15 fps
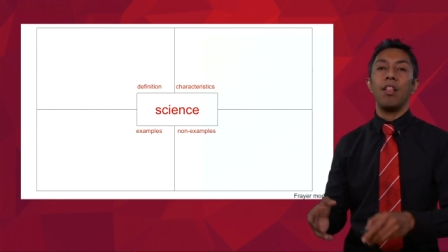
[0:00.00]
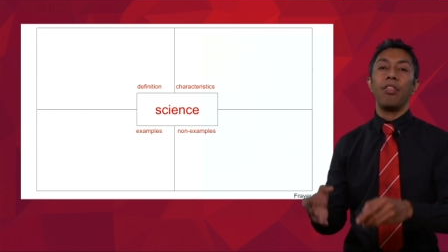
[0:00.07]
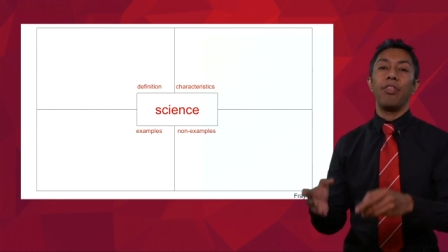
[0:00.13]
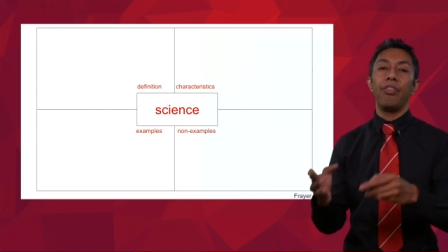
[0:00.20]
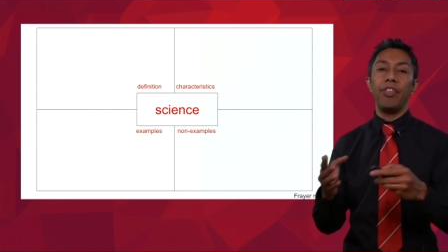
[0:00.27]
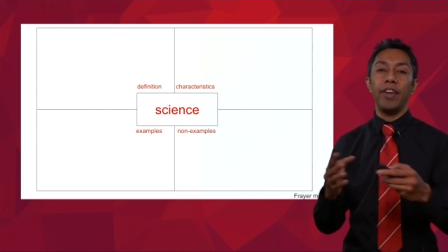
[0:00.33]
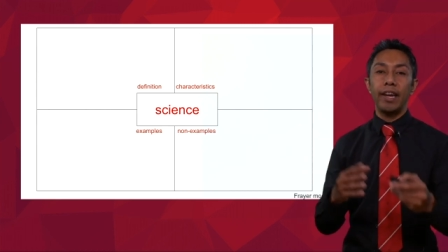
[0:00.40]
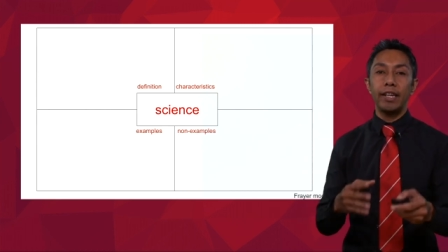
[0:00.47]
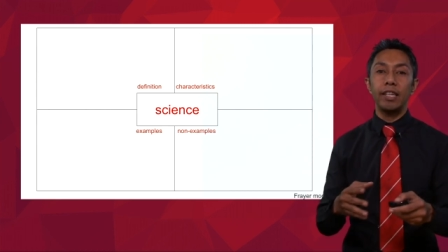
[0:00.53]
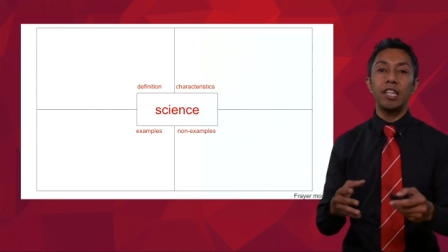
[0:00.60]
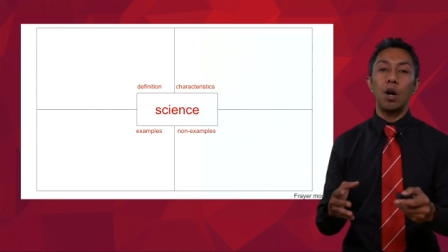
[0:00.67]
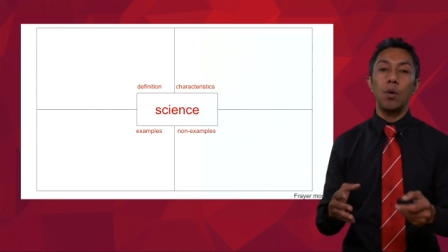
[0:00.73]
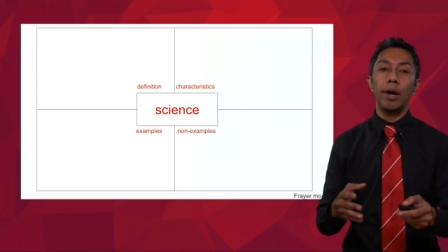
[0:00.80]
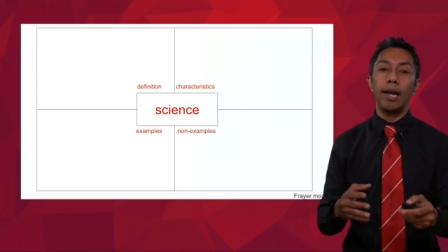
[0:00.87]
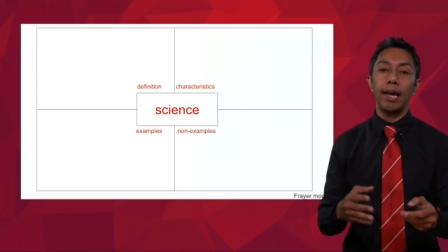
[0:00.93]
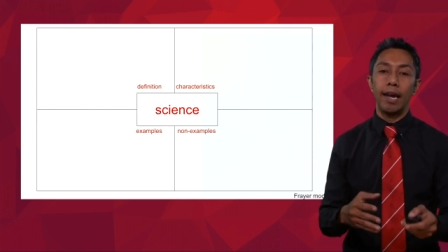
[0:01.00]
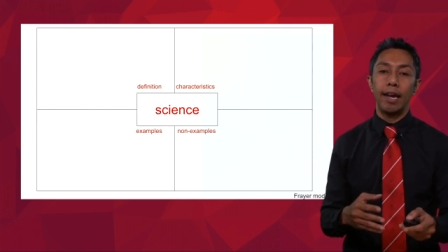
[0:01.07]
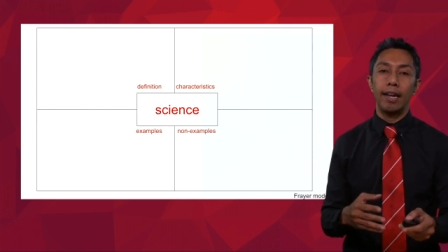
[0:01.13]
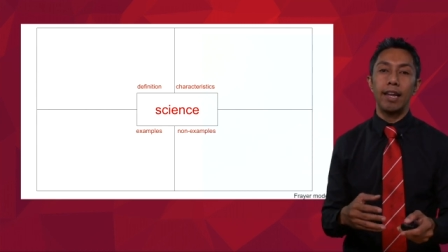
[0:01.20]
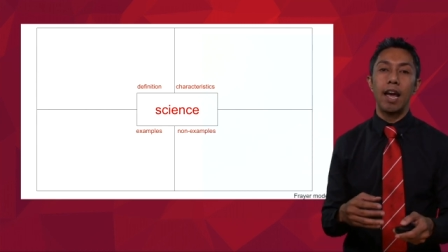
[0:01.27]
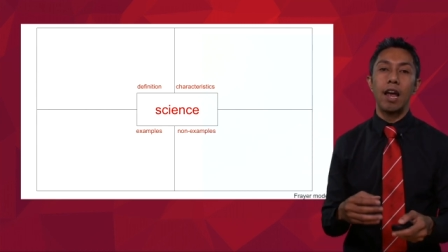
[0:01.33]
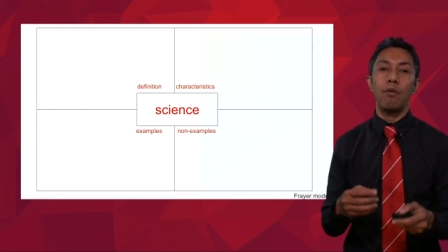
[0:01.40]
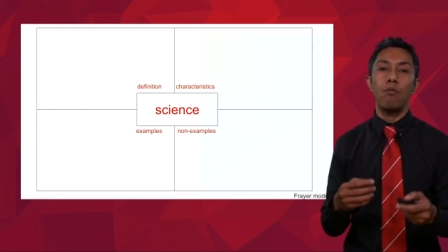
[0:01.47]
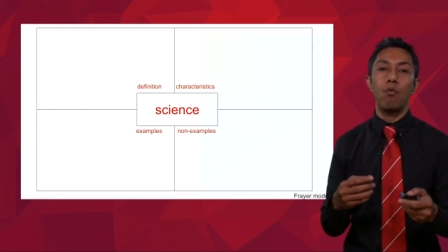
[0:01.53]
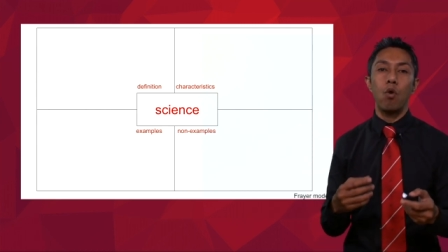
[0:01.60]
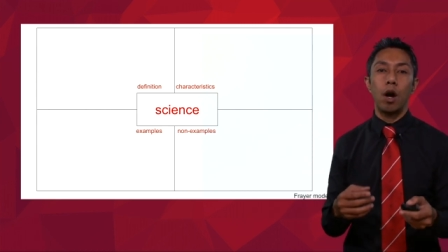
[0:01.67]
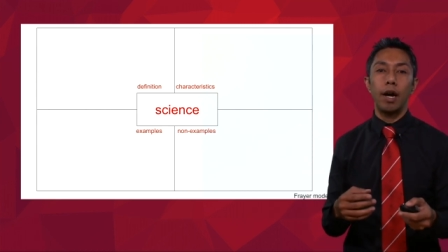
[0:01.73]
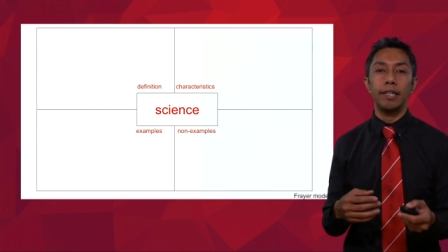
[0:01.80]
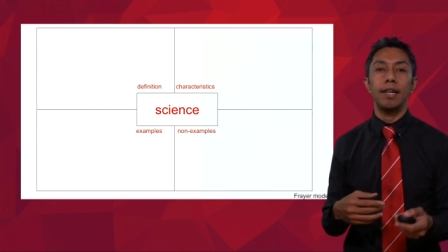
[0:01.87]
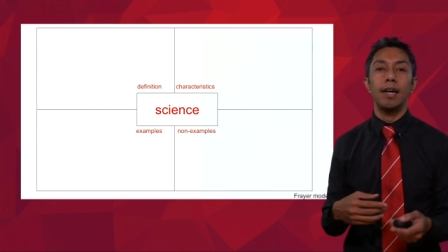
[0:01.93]
then go ahead and
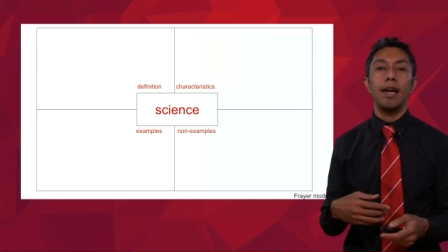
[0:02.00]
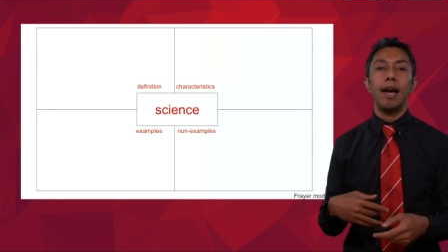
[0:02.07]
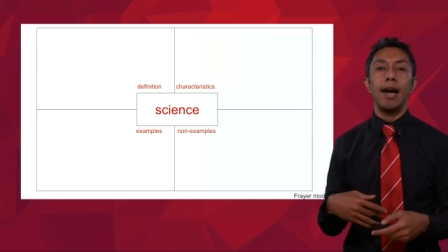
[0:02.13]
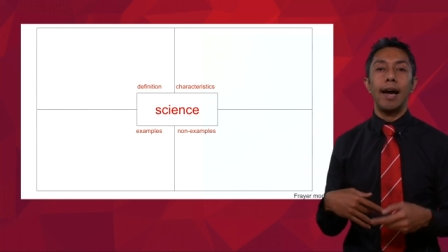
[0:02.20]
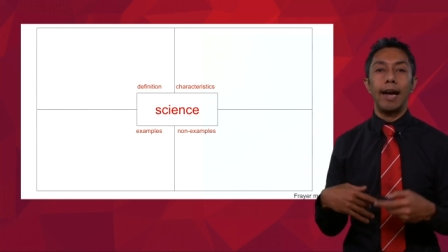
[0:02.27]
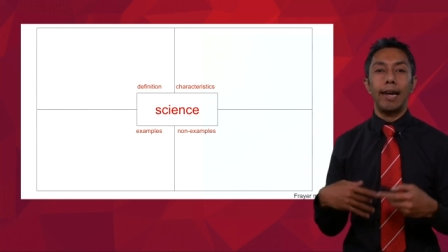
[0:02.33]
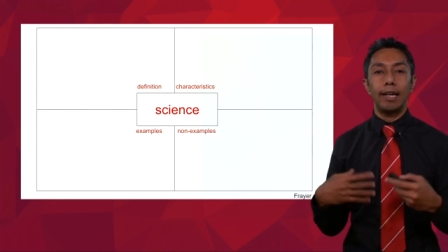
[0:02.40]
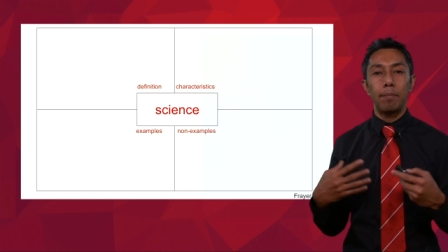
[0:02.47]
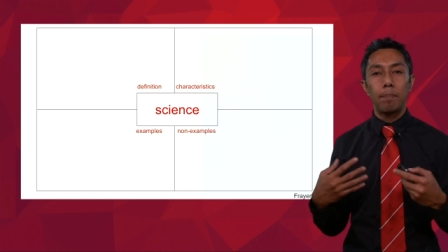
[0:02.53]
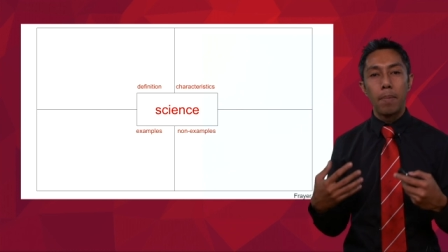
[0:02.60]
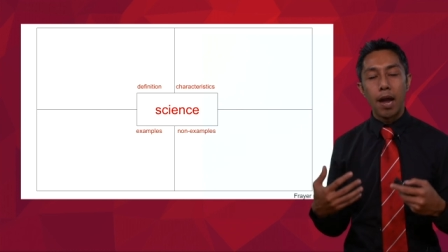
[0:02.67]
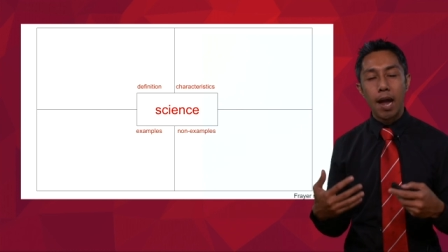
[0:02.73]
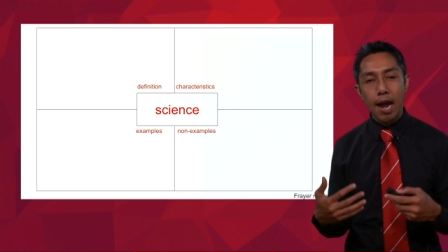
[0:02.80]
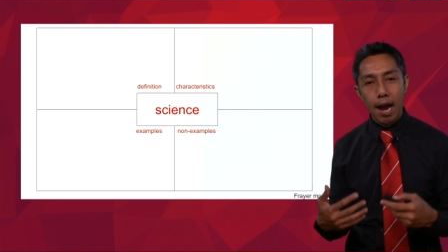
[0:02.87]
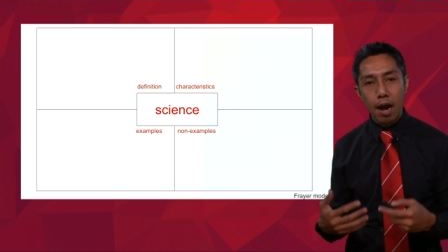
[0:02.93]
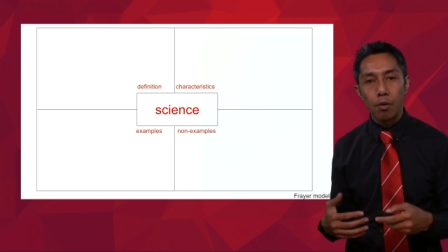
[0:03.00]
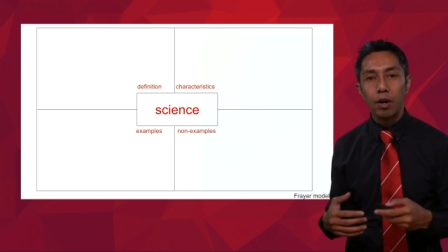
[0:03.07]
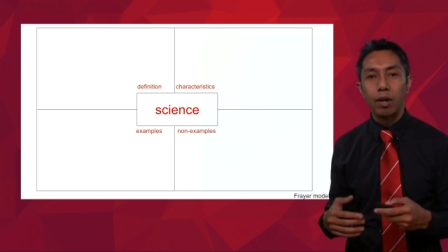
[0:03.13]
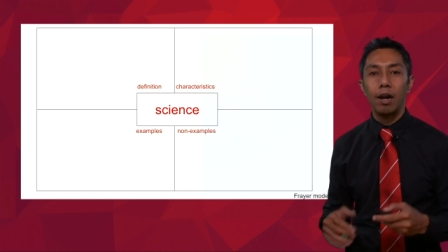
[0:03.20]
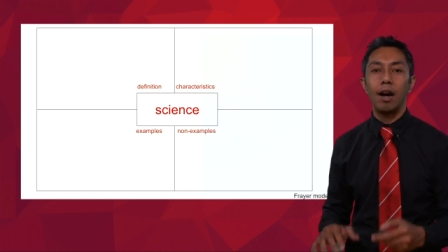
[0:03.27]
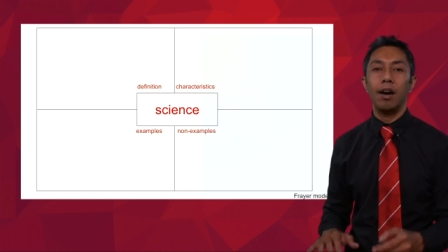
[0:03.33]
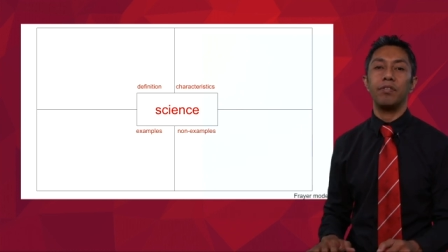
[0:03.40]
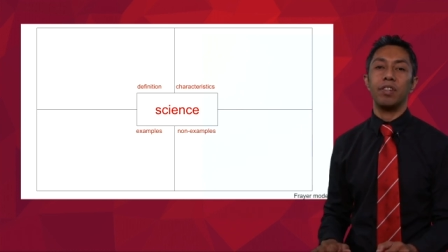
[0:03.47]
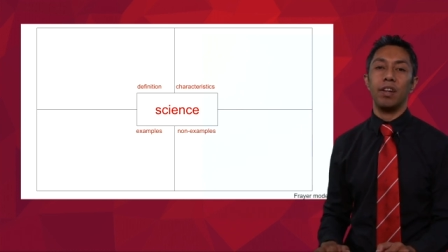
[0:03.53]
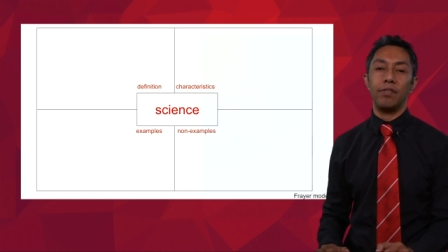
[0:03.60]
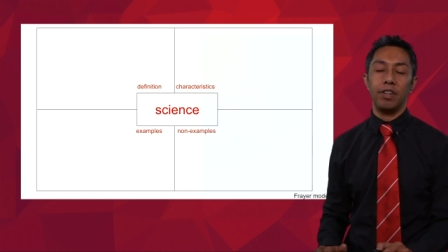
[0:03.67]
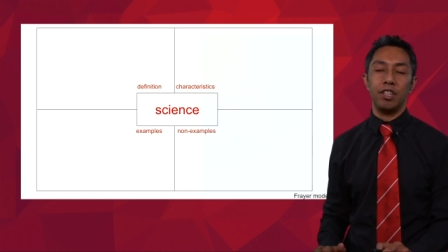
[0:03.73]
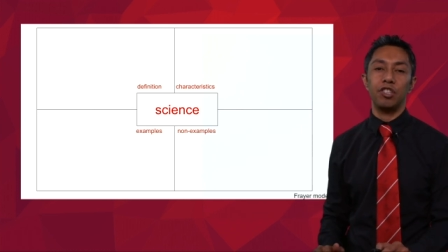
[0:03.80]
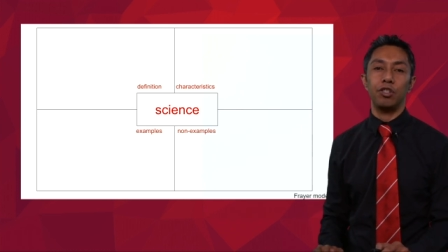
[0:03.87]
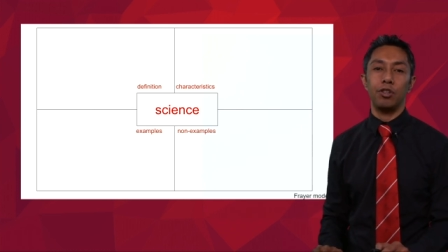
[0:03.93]
write a paragraph
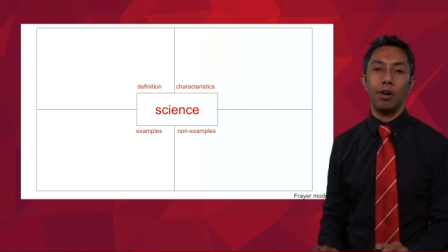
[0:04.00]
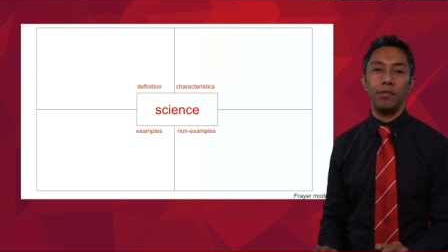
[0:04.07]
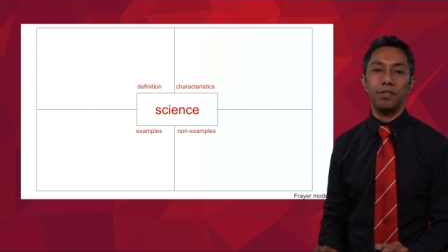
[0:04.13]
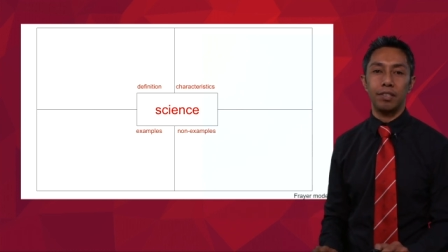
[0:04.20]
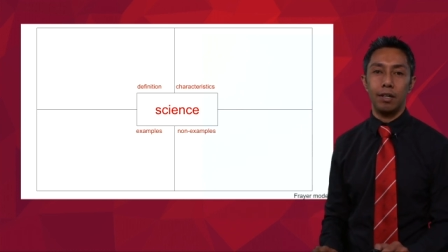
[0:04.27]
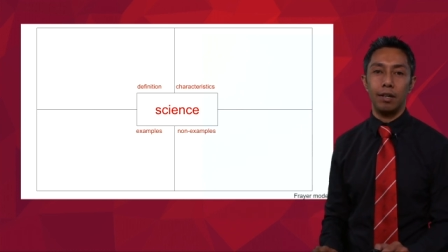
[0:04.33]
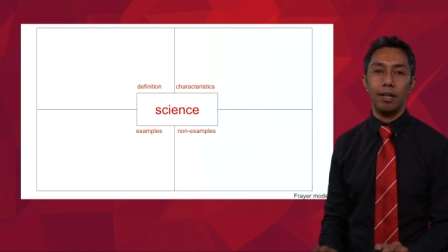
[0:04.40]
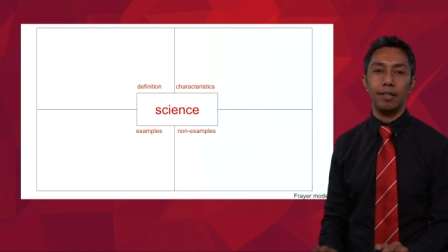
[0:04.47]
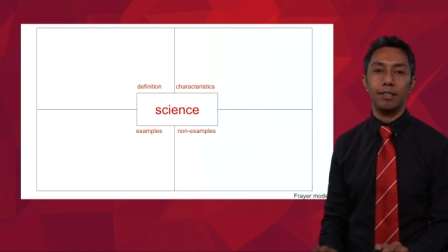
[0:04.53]
definition of science.